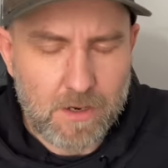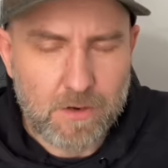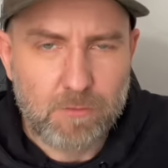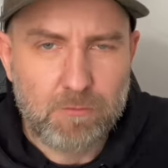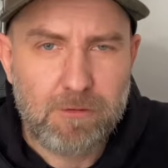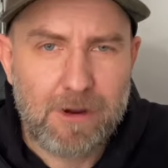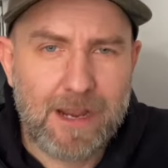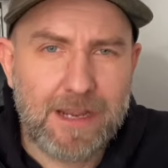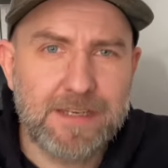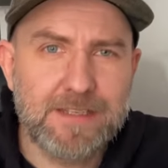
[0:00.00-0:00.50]

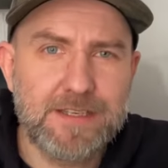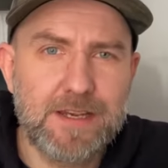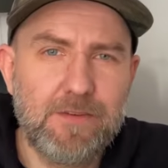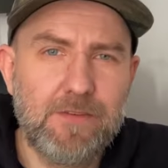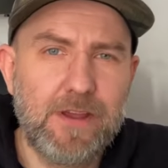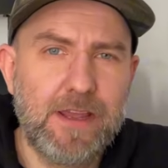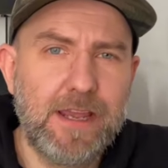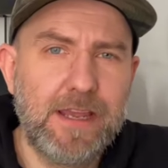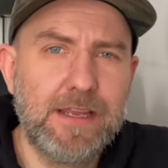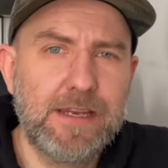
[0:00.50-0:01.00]

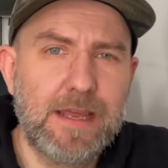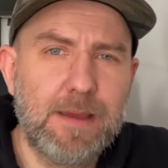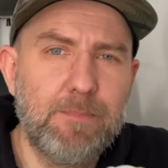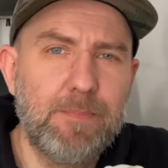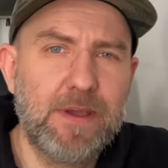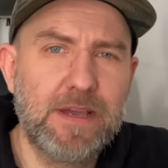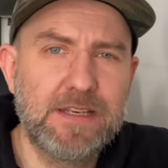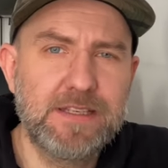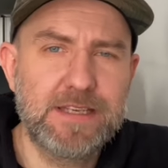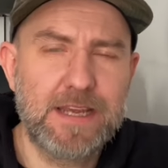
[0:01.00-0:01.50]
Creativity, they'd
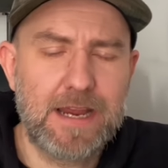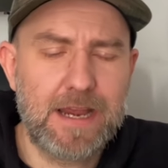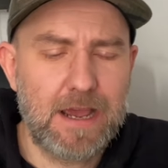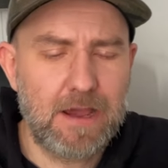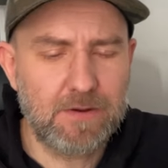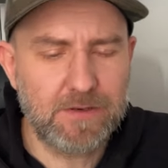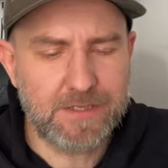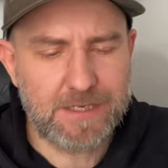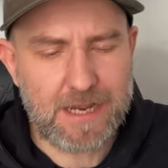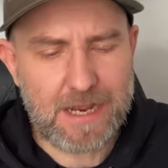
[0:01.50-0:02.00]
be a 10
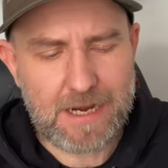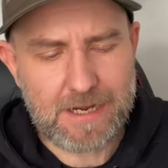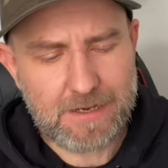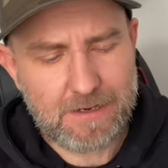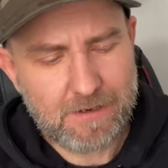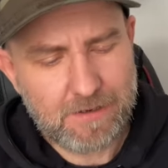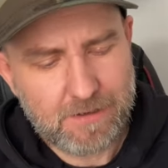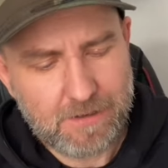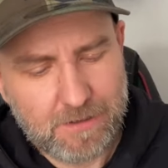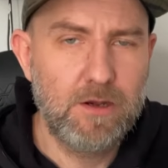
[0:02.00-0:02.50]
out of
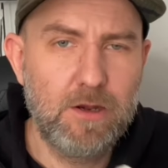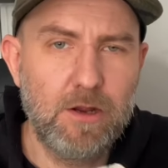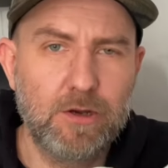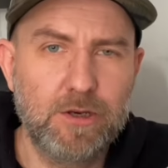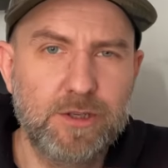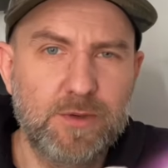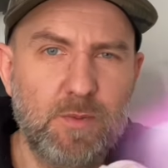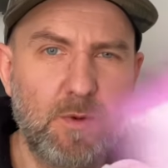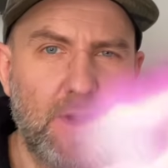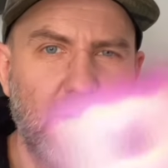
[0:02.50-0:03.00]
10.
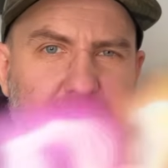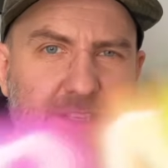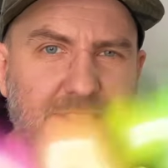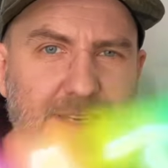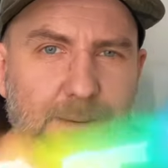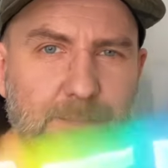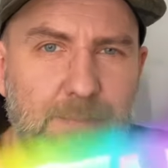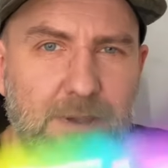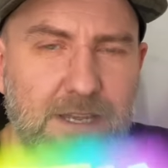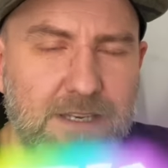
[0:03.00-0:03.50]
Looks-wise,
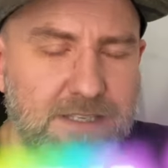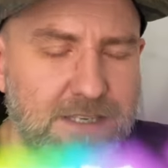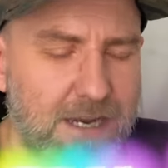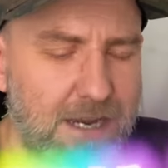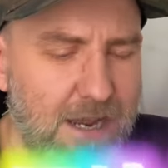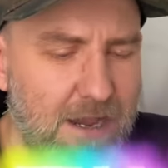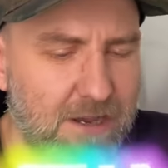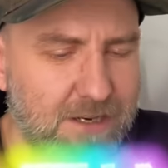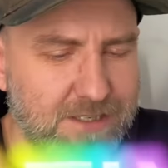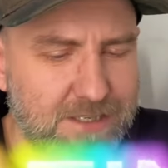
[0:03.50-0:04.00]
they'd be a
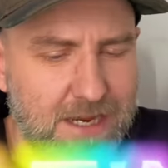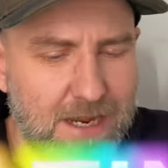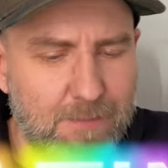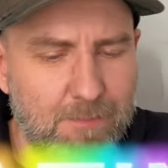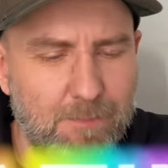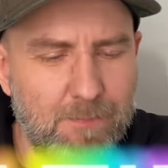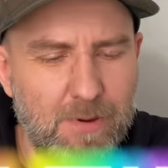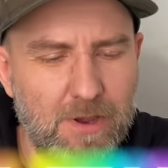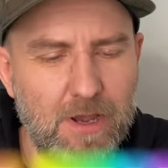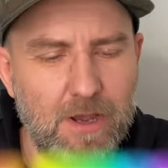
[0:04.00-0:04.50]
10 out of
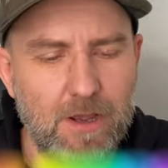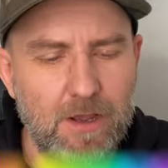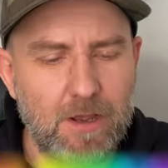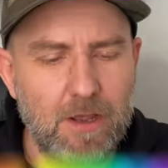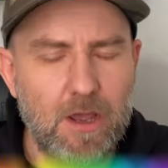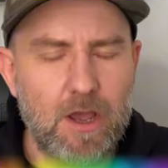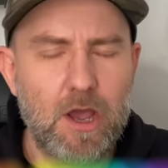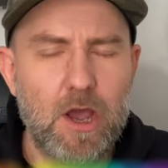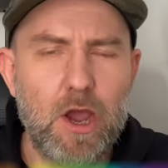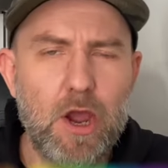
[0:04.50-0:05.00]
10. But
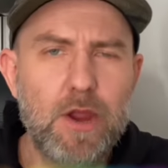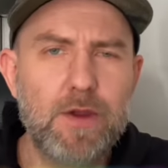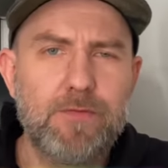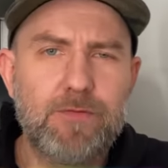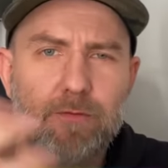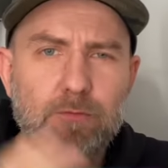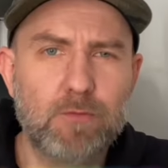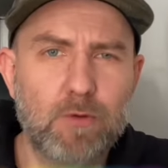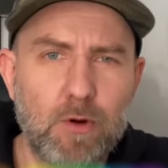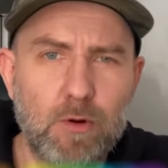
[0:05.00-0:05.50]

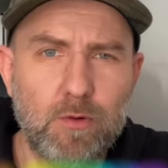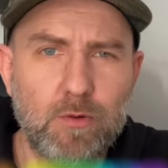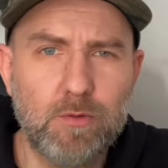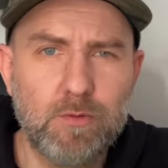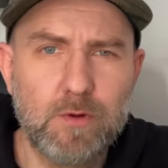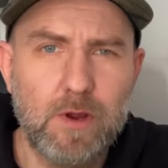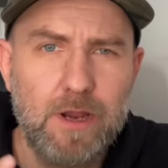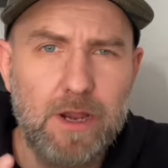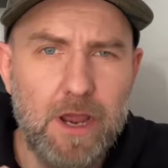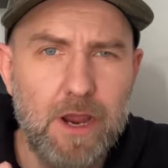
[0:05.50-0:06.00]

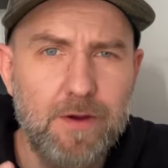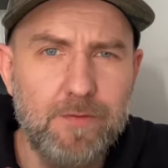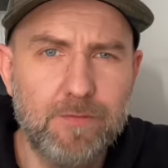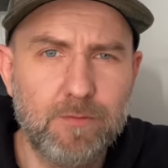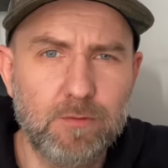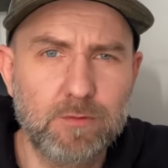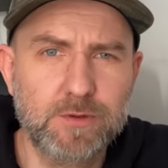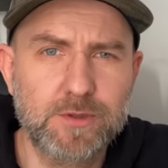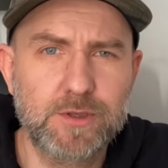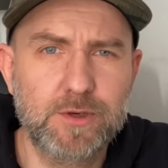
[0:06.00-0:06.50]
overall, an
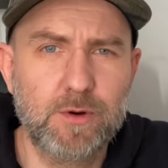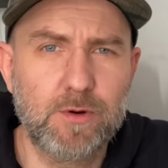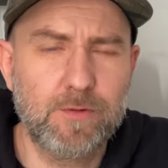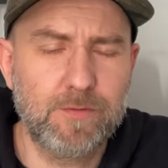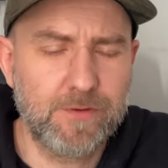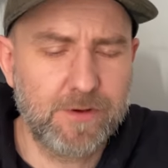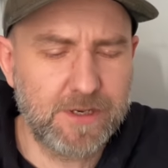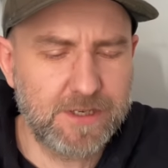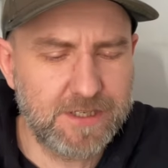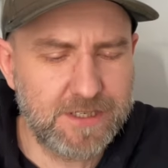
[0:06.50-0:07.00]
overall
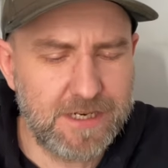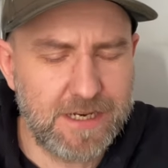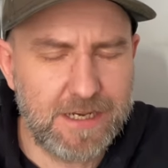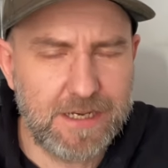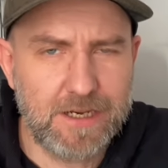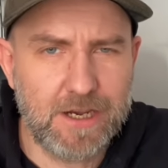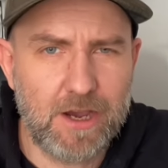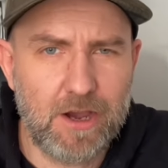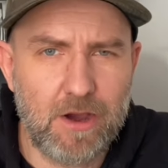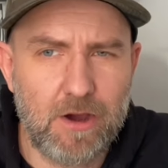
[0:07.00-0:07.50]
score for the
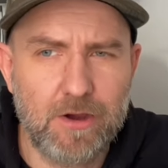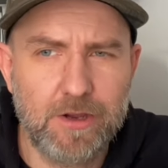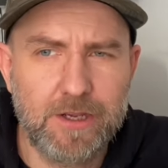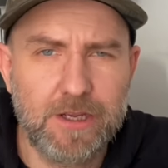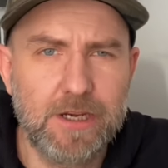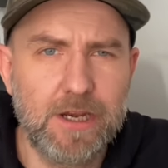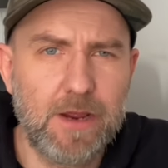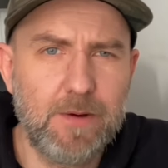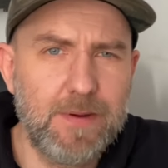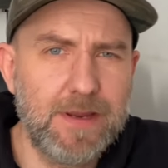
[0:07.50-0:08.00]
sneaker, I
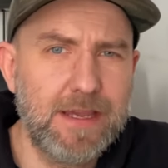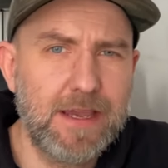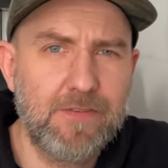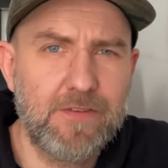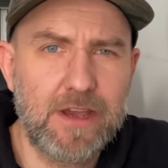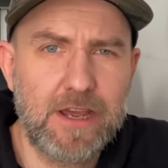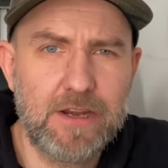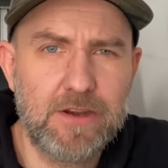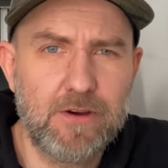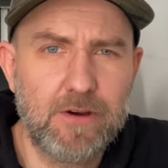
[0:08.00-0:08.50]
can only give
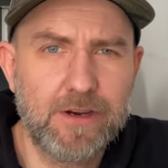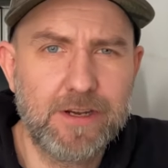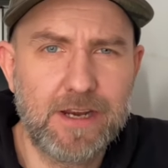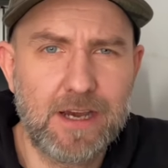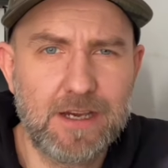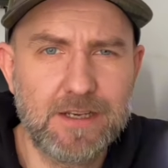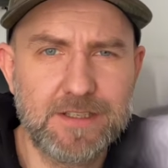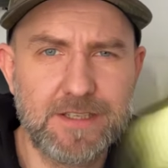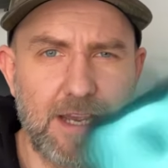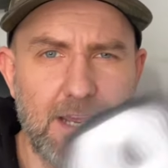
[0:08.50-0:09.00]
it a 9
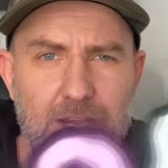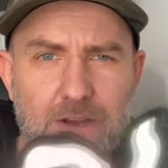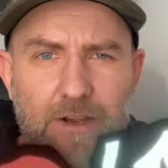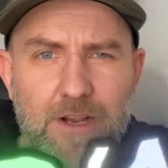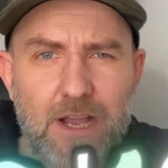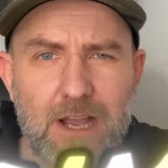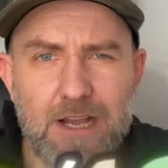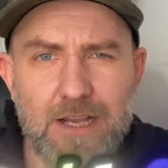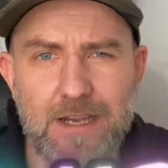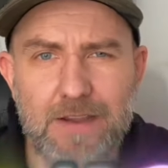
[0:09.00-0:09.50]
out of 10. I
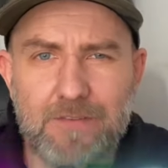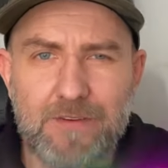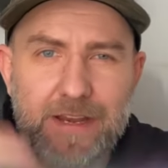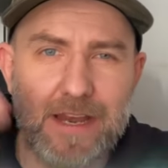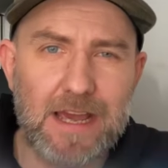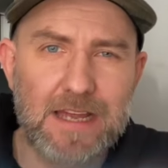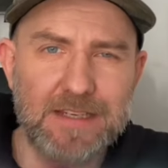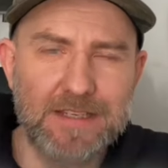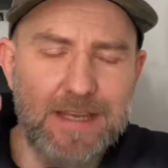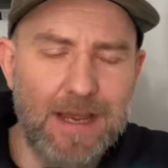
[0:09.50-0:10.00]
can't give it
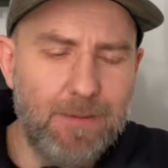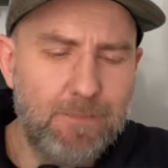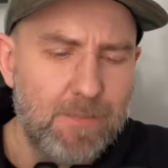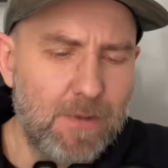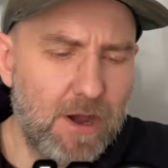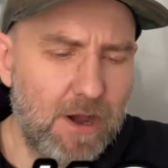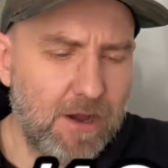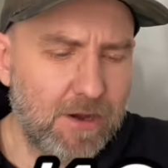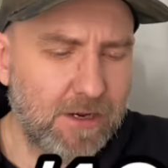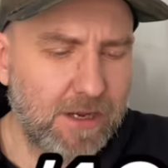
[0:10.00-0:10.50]
that 10
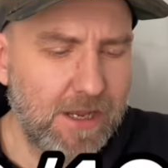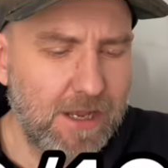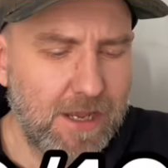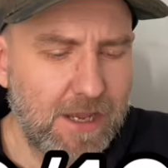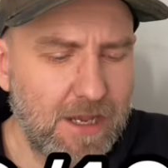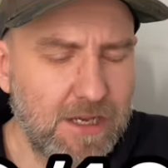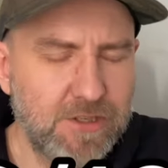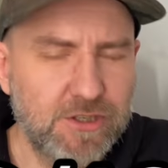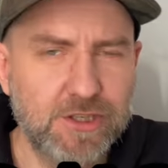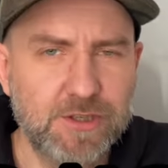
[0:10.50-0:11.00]
mark.
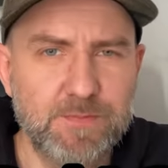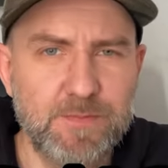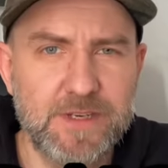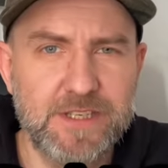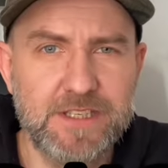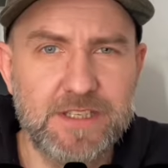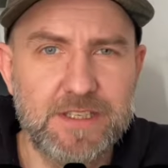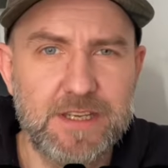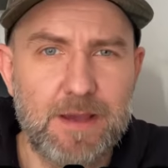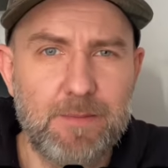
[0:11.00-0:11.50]
It just
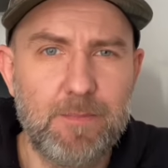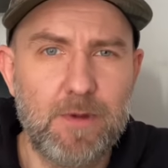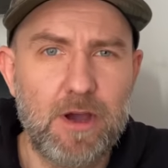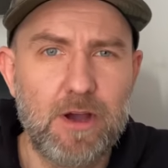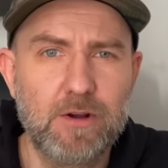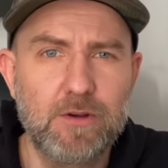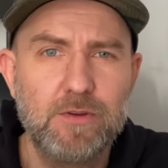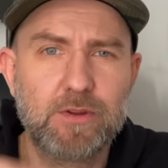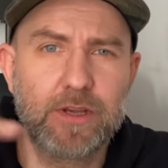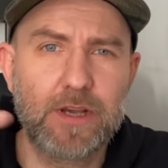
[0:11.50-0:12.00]
misses that
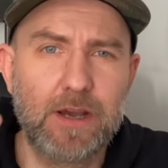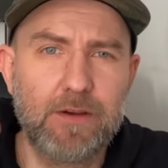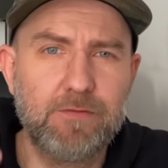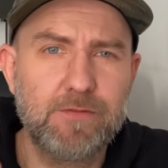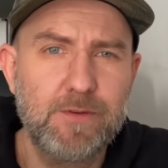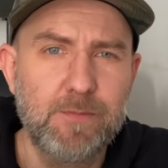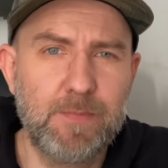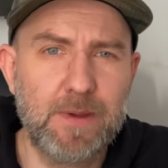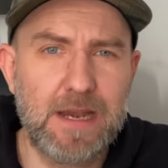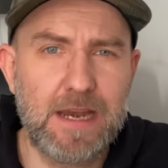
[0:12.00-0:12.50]
mark on the
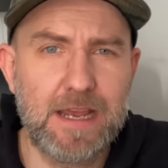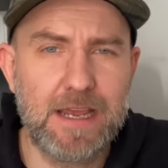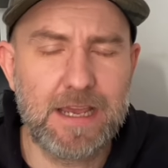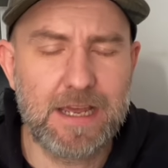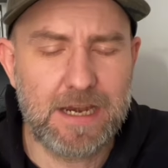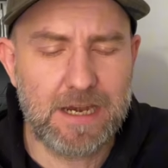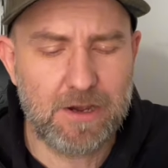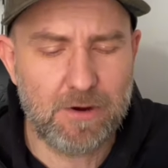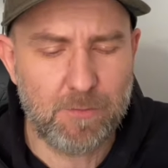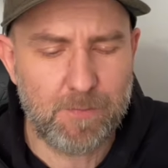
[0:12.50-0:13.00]
comfortability
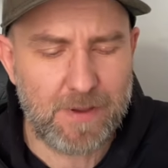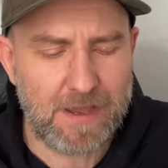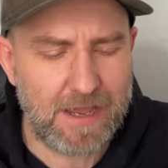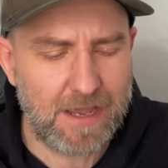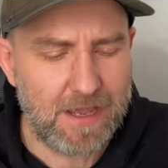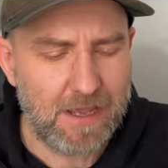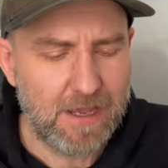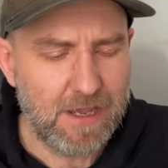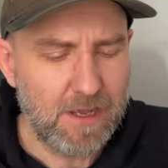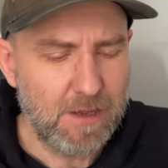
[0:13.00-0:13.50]
a little
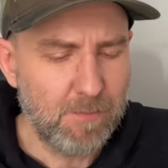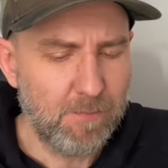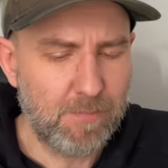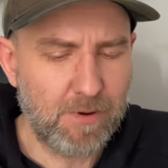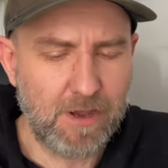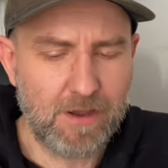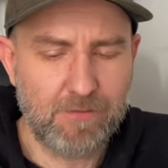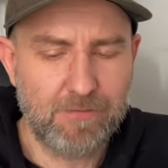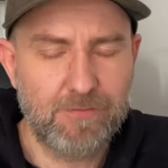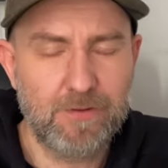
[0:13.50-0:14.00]
bit.
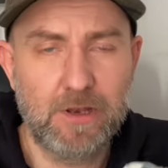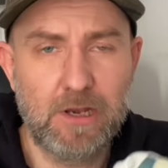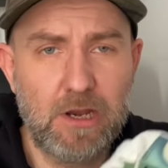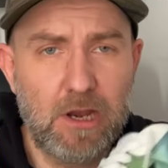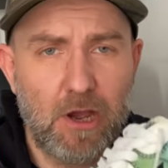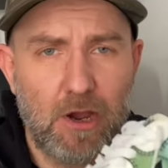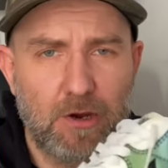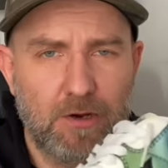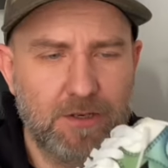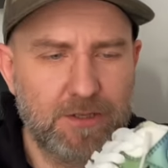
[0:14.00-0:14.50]
But for
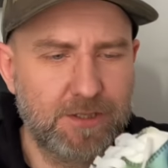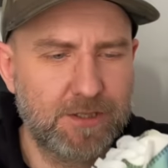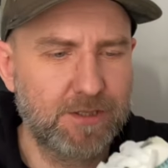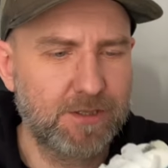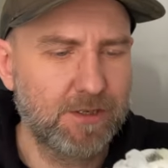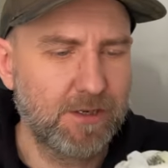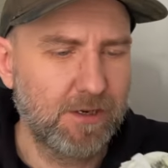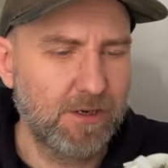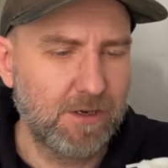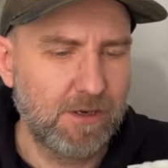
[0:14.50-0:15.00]
looks,